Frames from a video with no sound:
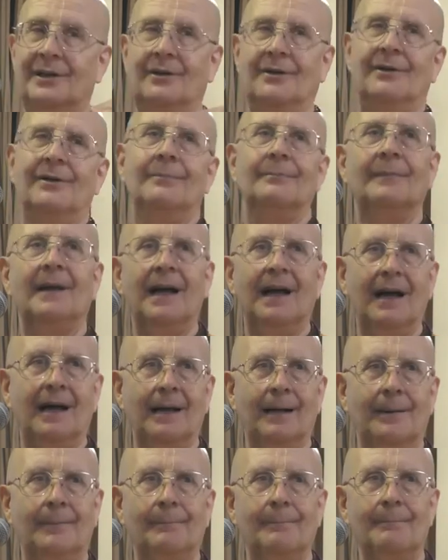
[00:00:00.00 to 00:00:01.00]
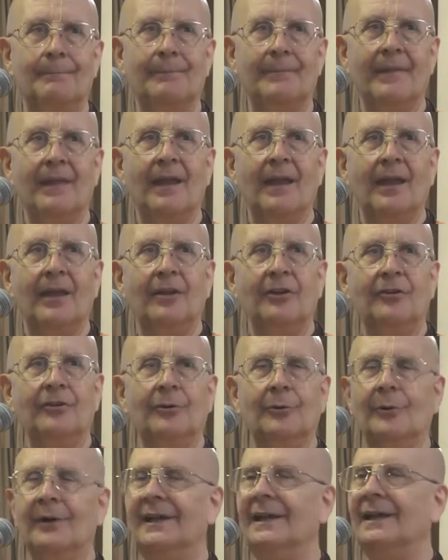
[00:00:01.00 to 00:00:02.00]
are
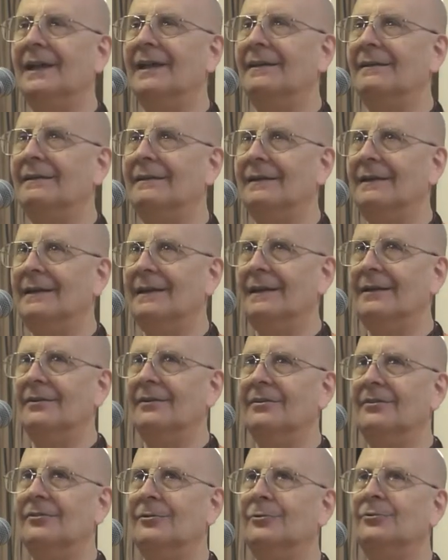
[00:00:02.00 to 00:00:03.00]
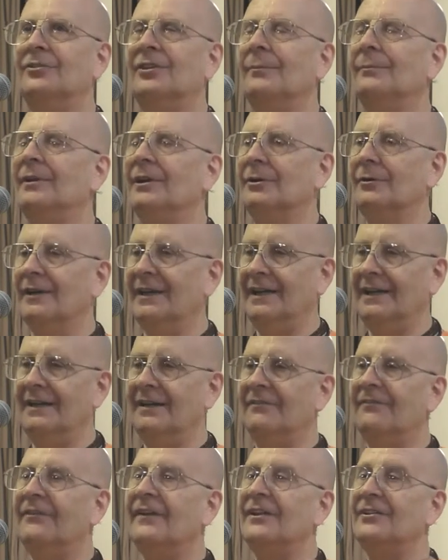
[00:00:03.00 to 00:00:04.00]
doing it to some degree in
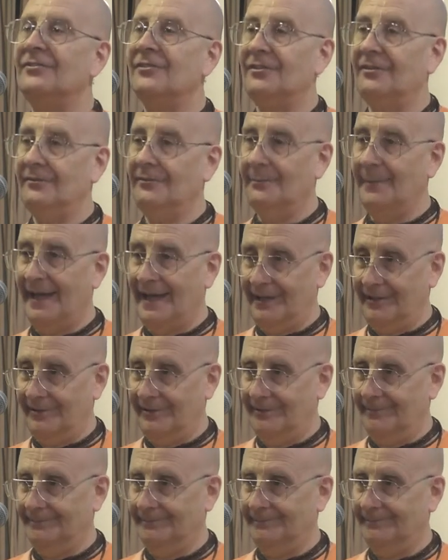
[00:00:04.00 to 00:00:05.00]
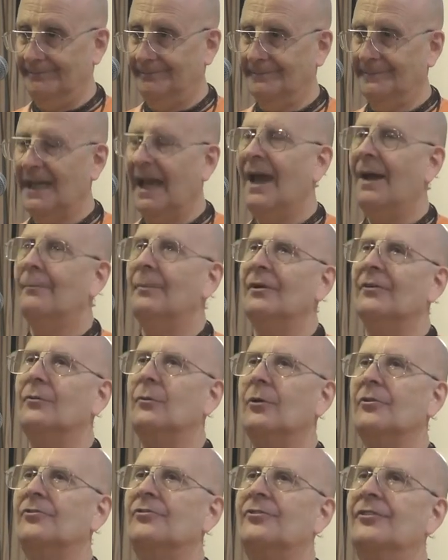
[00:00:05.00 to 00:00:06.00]
an offensive manner. But of
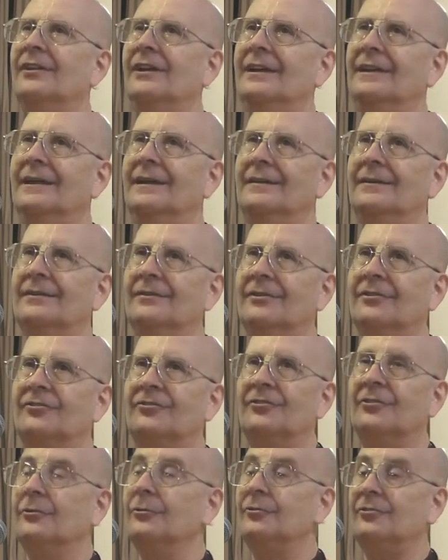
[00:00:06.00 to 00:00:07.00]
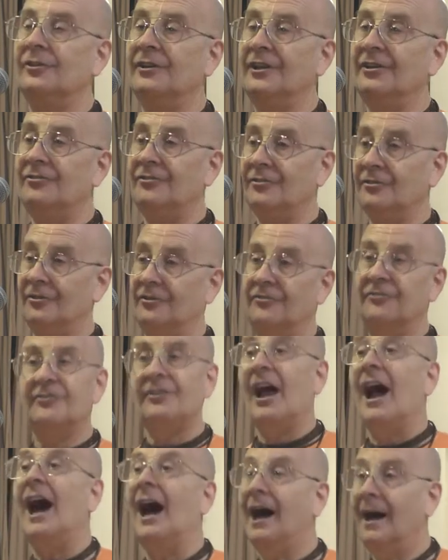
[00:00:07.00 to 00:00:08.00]
course, the solution isn't to
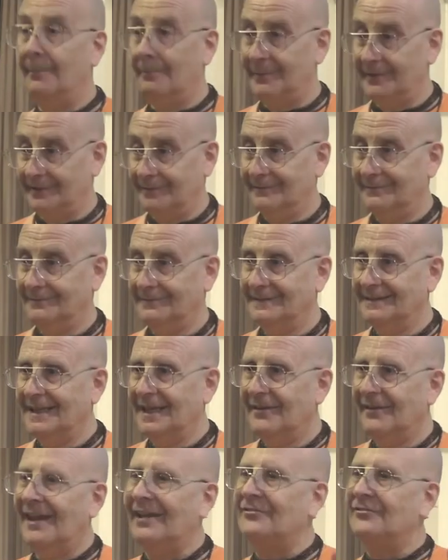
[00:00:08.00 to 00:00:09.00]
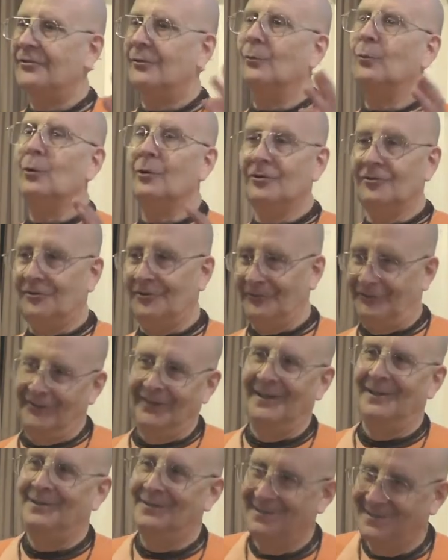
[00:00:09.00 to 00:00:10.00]
stop. That's the worst
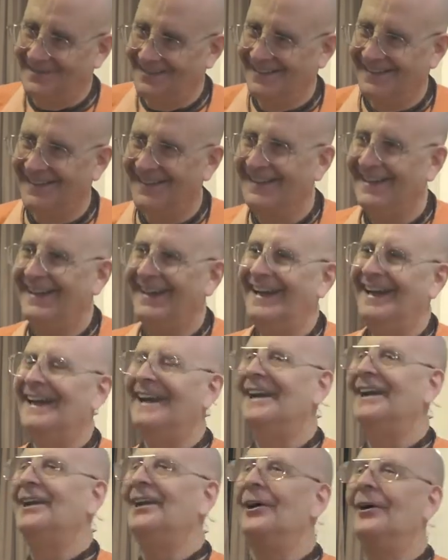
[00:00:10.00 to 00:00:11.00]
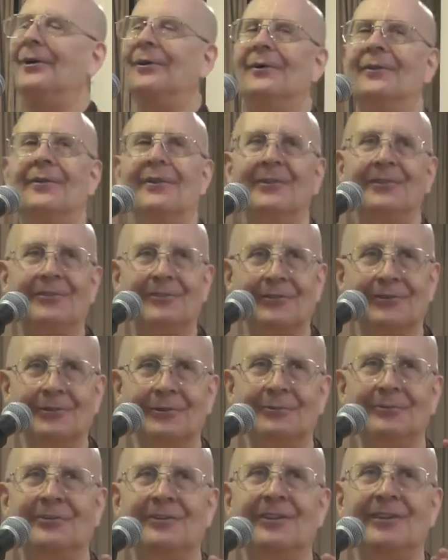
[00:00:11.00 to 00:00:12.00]
offense. You know, the
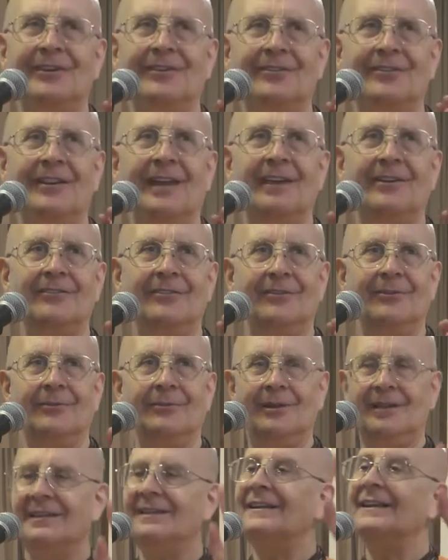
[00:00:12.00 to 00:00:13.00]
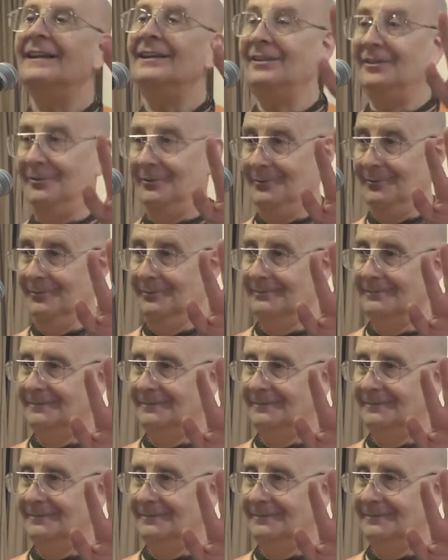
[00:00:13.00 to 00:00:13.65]
solution is then to continue